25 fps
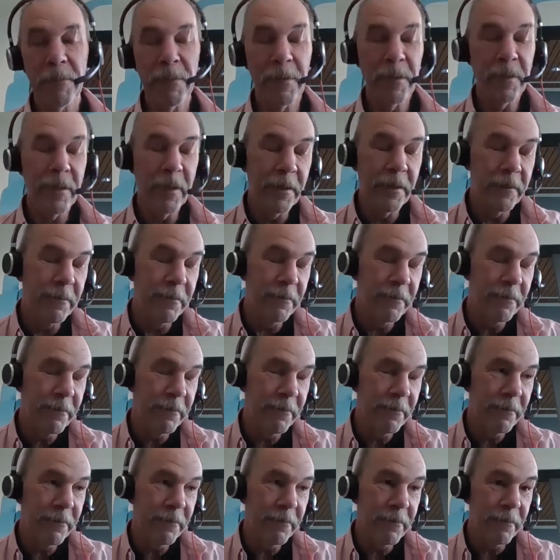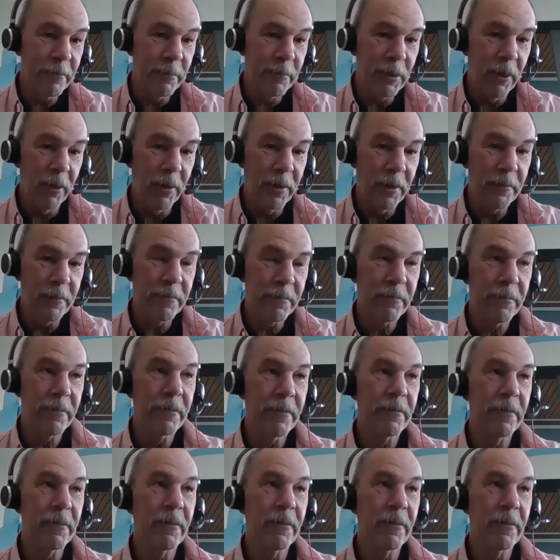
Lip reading: because, to be honest,